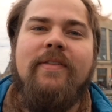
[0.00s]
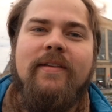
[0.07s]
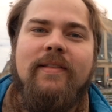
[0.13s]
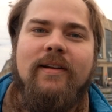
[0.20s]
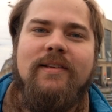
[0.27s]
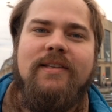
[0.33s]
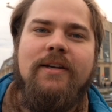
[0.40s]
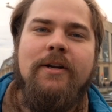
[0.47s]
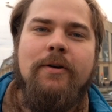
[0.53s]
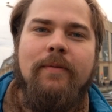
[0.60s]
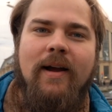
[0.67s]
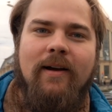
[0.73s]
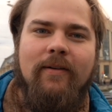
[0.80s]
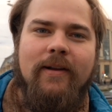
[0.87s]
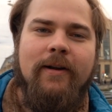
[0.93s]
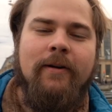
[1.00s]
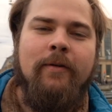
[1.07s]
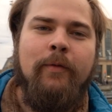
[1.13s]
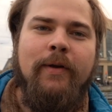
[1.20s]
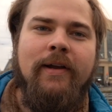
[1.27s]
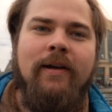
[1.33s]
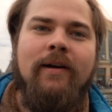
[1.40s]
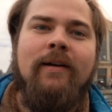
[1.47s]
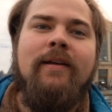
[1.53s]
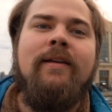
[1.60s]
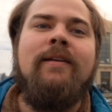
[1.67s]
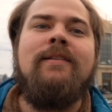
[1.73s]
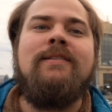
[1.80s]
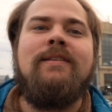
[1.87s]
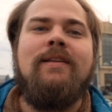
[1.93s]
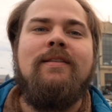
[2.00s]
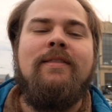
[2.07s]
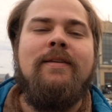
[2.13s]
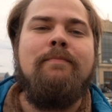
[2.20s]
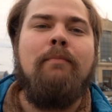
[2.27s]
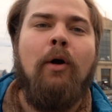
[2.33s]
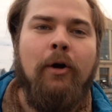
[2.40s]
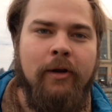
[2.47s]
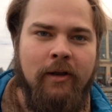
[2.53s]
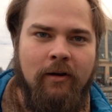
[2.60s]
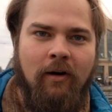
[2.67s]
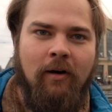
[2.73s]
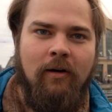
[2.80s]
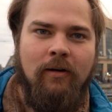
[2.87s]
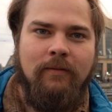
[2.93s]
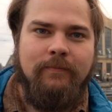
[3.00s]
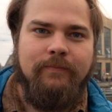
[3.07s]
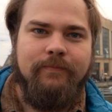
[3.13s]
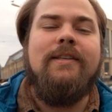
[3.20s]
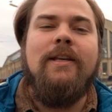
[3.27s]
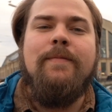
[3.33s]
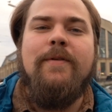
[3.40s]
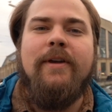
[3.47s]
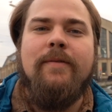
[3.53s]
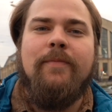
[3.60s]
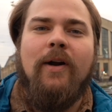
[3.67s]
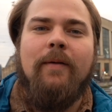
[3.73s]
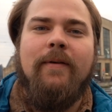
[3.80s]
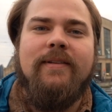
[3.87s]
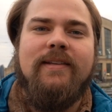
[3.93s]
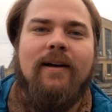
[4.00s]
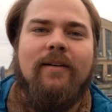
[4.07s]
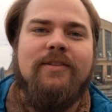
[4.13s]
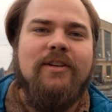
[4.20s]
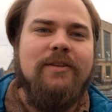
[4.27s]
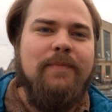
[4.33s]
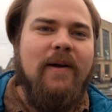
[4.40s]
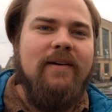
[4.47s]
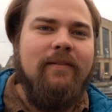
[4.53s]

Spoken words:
thing that is year-round here in Riga is the market hall. I assume you can probably tell just by